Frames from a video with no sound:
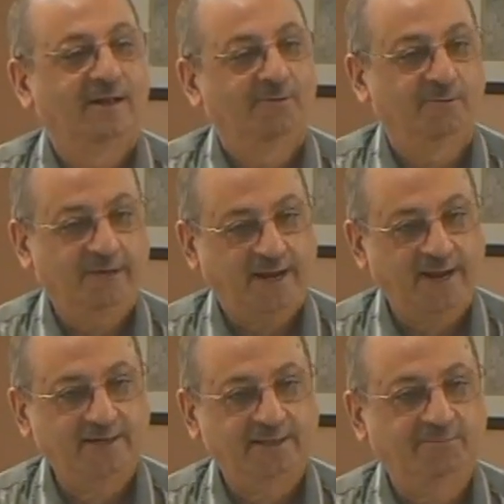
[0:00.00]
We
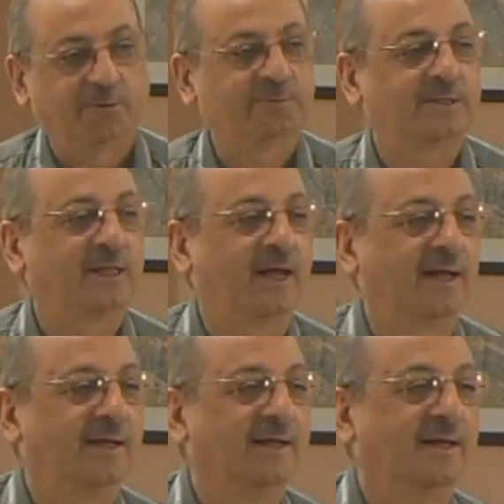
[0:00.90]
had the
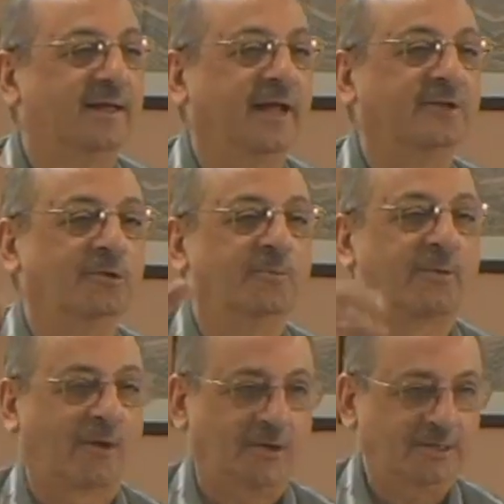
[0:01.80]
mubtada and you
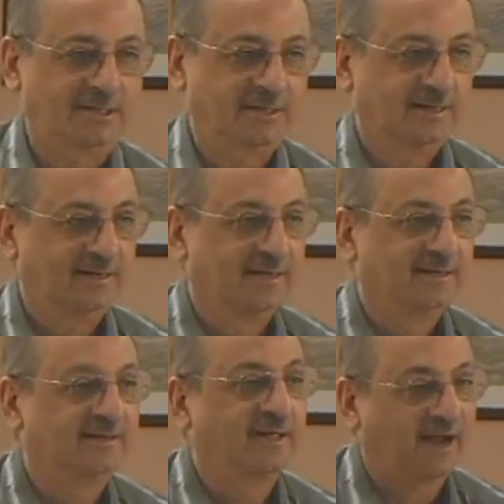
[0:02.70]
brought
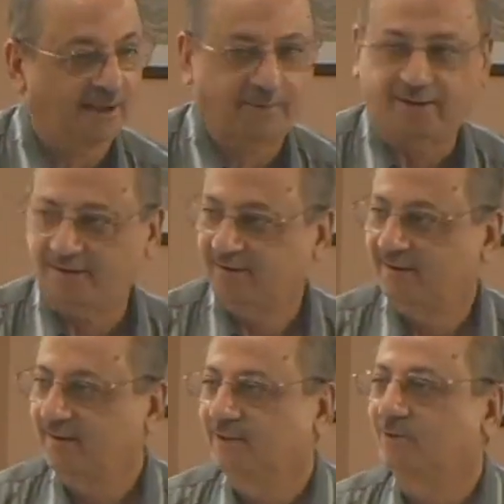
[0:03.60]
the khabar
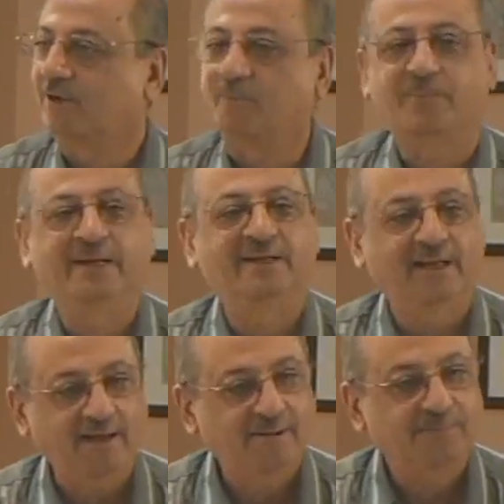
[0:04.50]
to complete
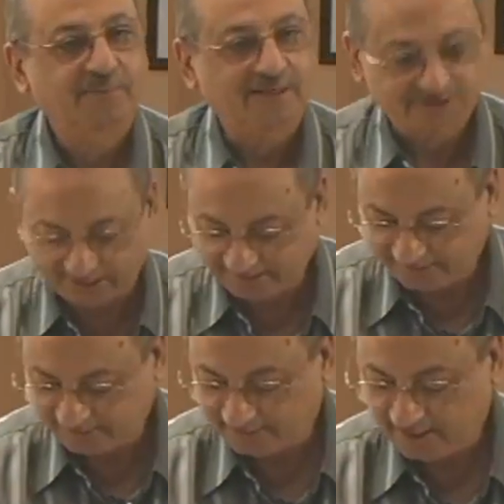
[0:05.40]
the
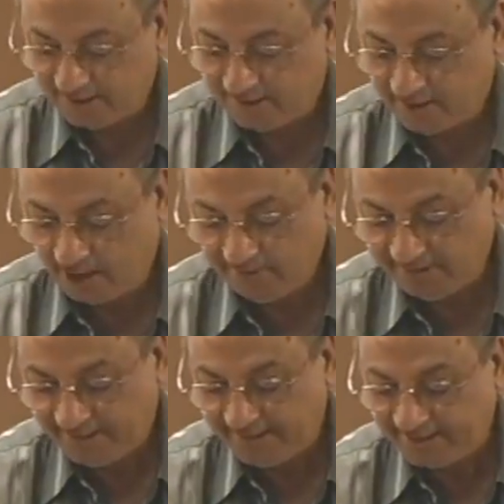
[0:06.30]
sentence. Now
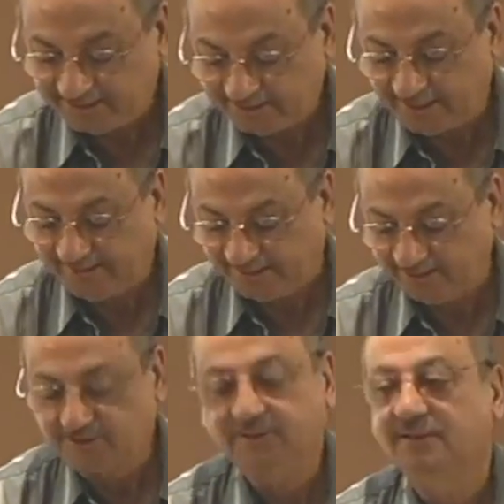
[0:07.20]
in the next
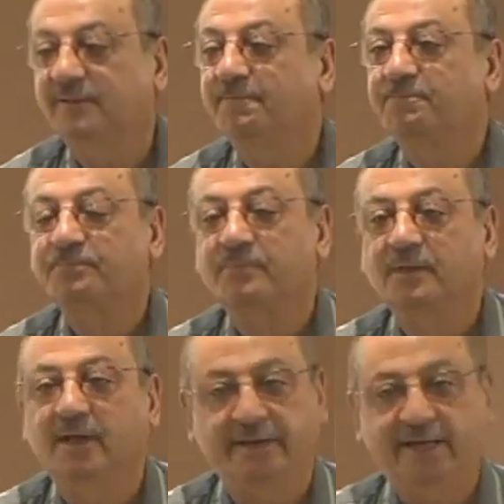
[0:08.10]
sentence,
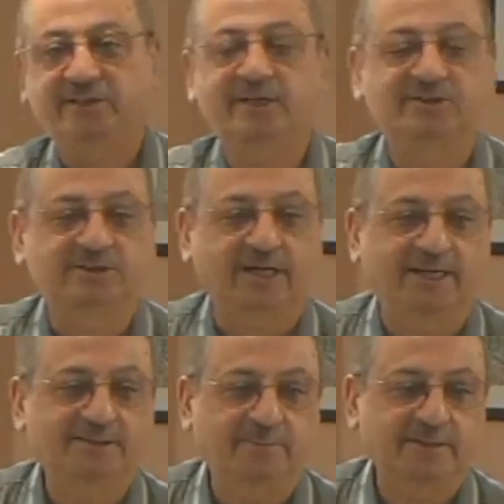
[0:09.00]
the next
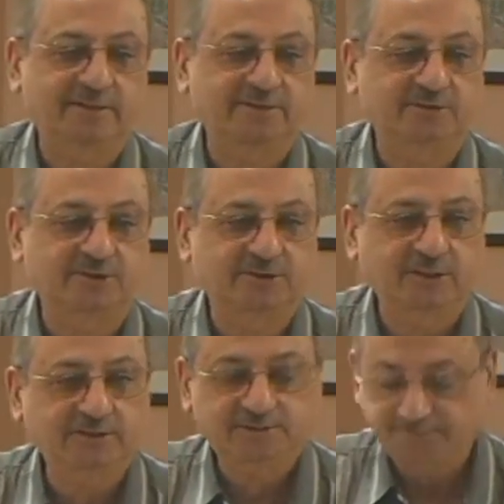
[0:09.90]
exercise, brothers and
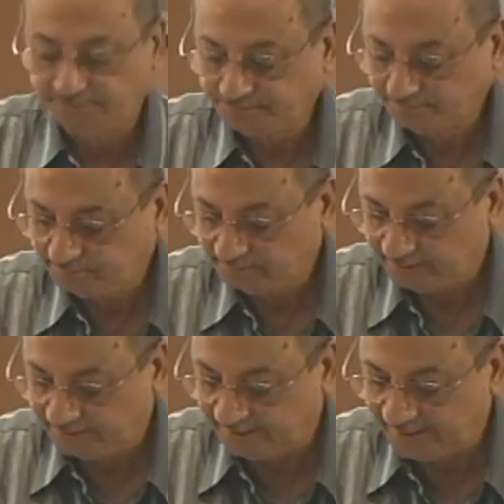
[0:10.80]
sisters,
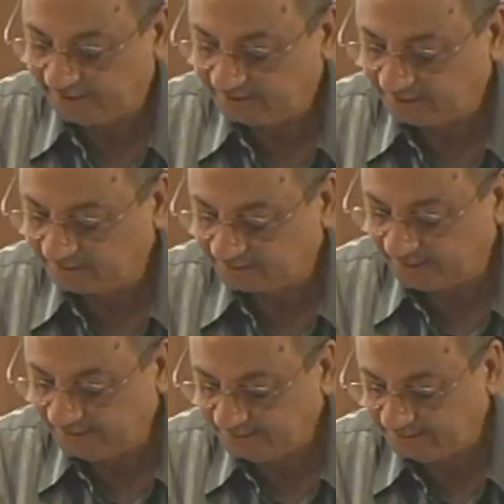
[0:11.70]
in the next
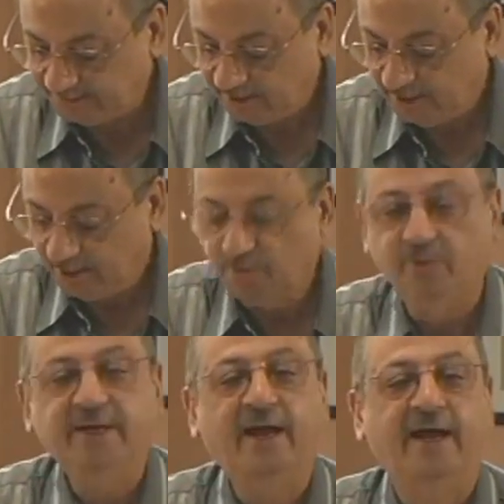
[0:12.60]
exercise,
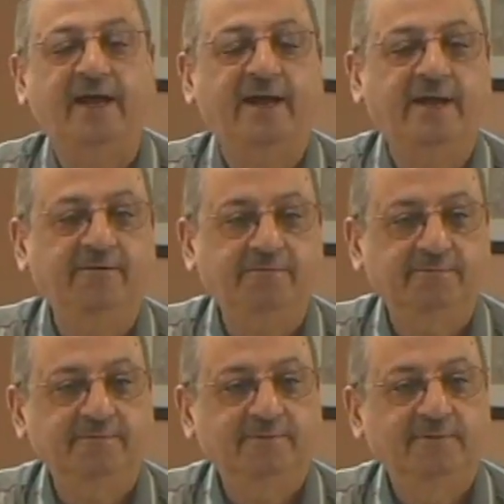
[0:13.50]
we have
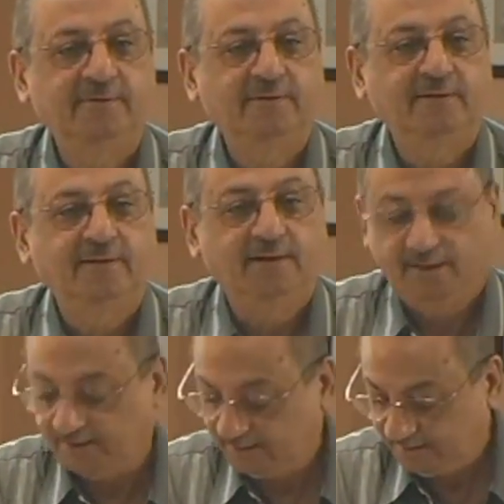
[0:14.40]

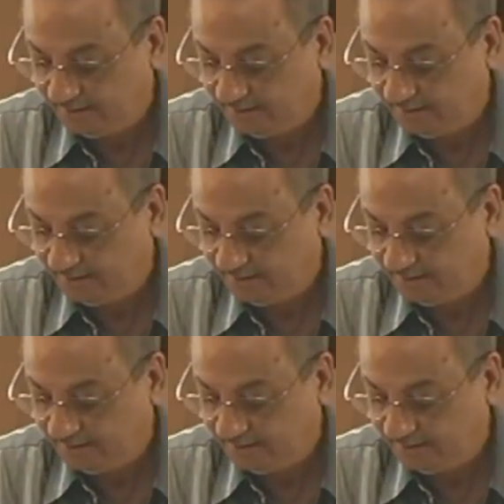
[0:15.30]
a